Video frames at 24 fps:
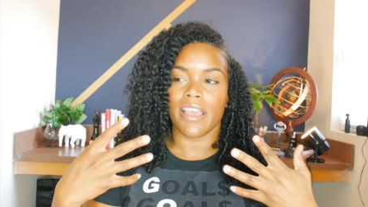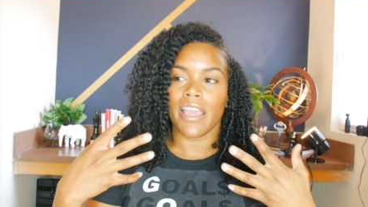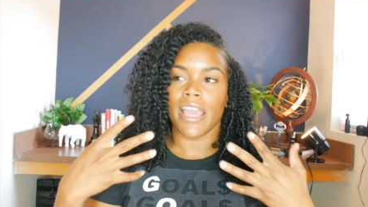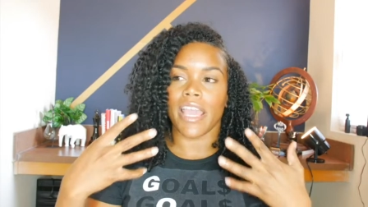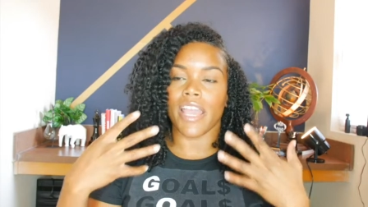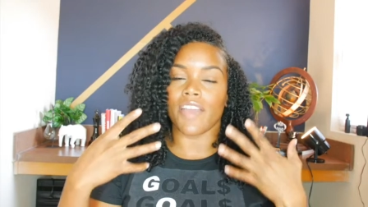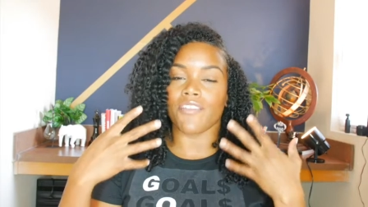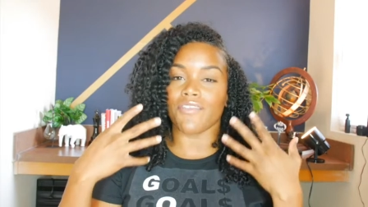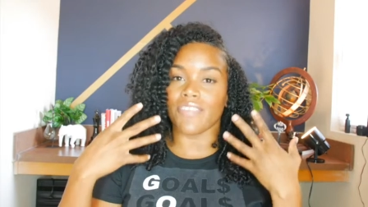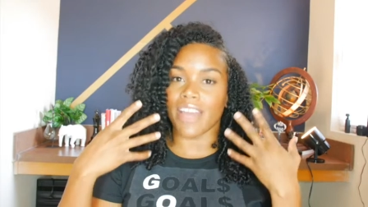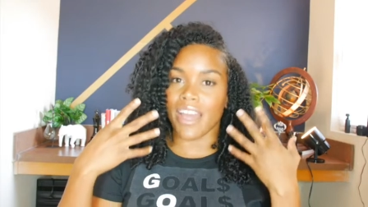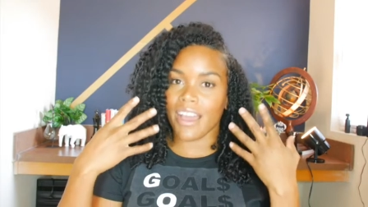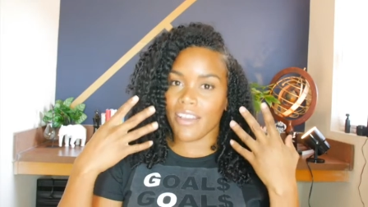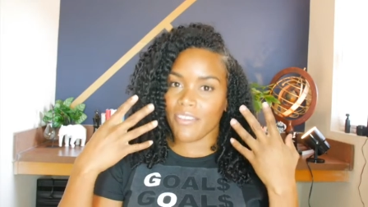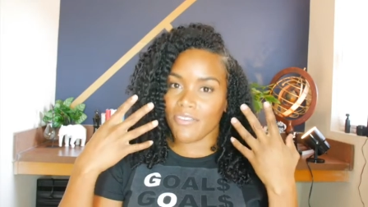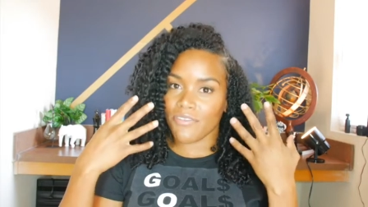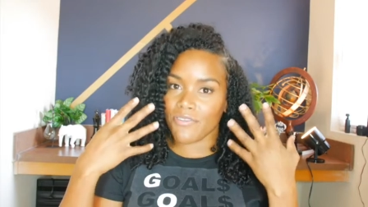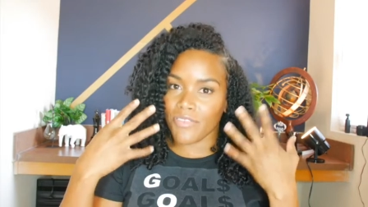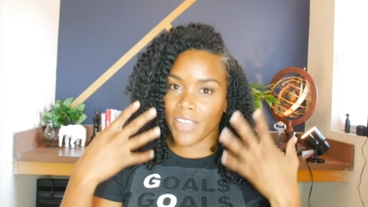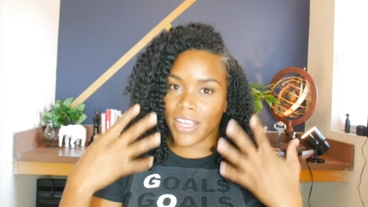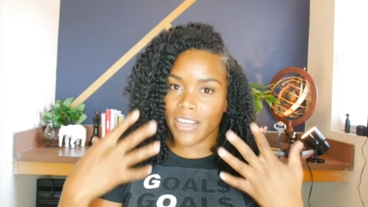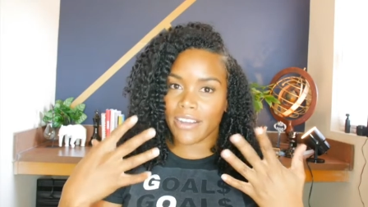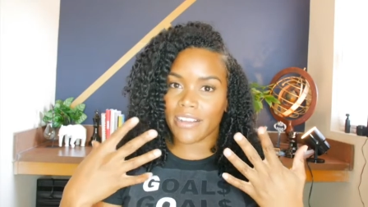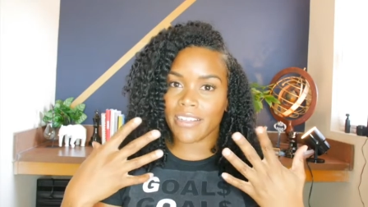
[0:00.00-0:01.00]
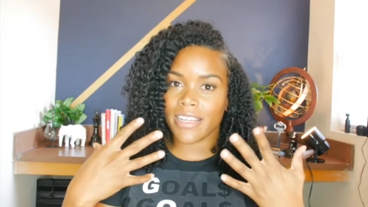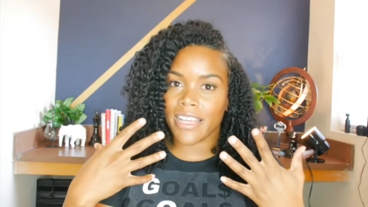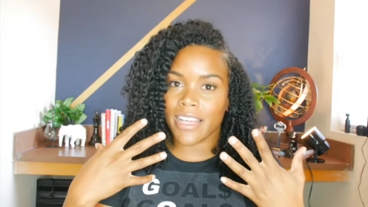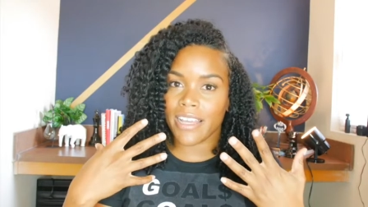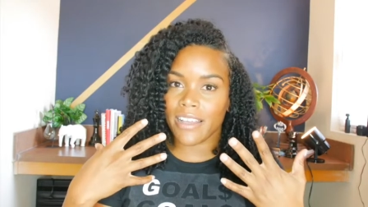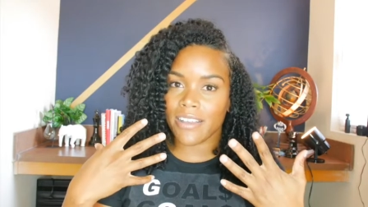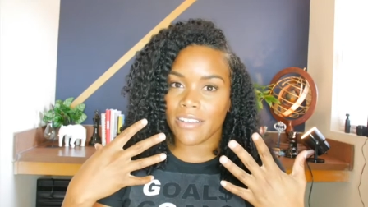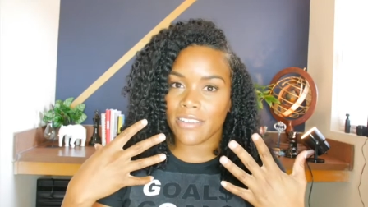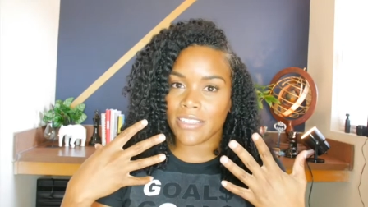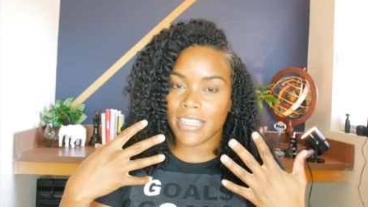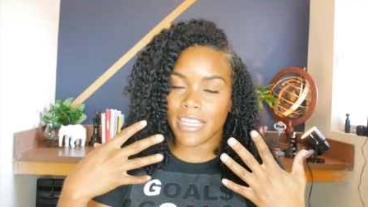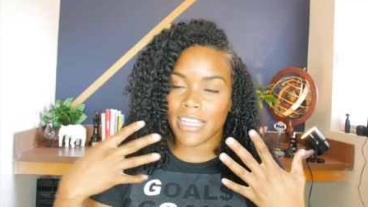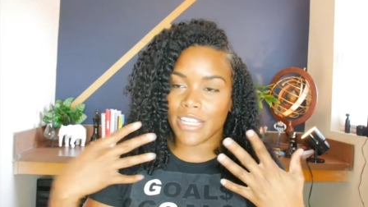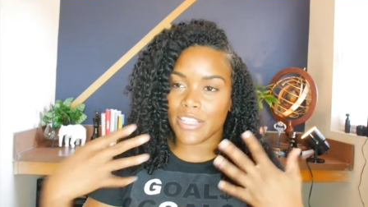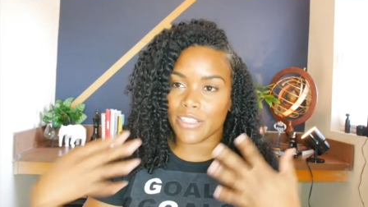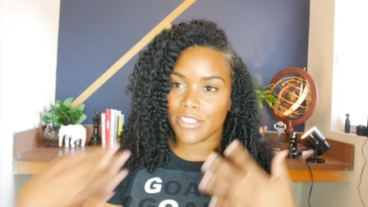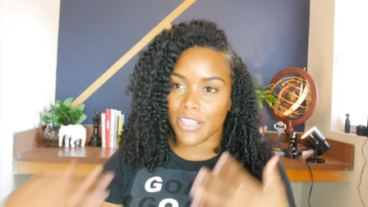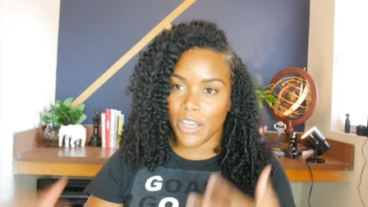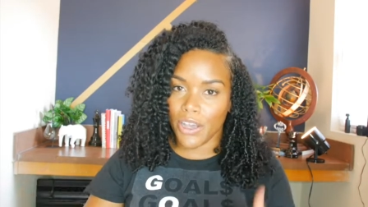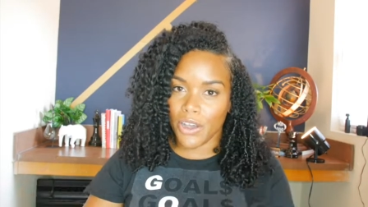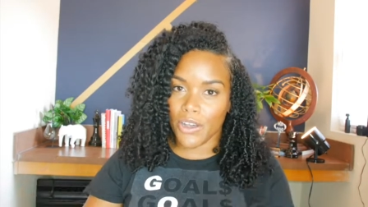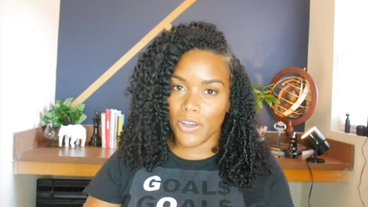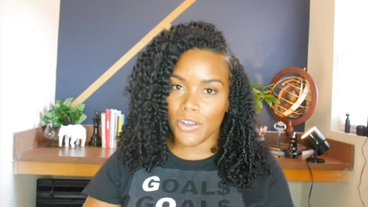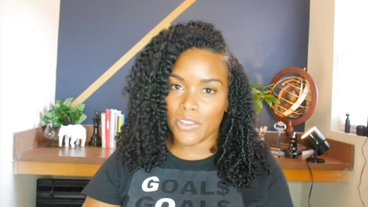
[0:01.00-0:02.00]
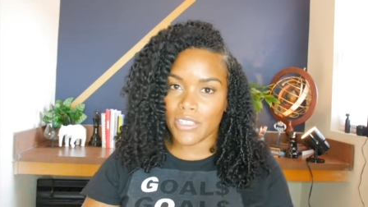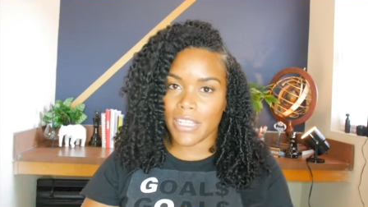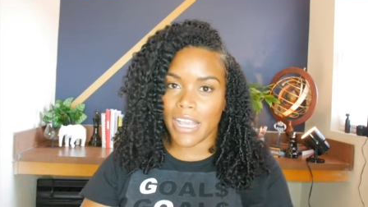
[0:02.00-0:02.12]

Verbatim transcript: If not fingernails and toes,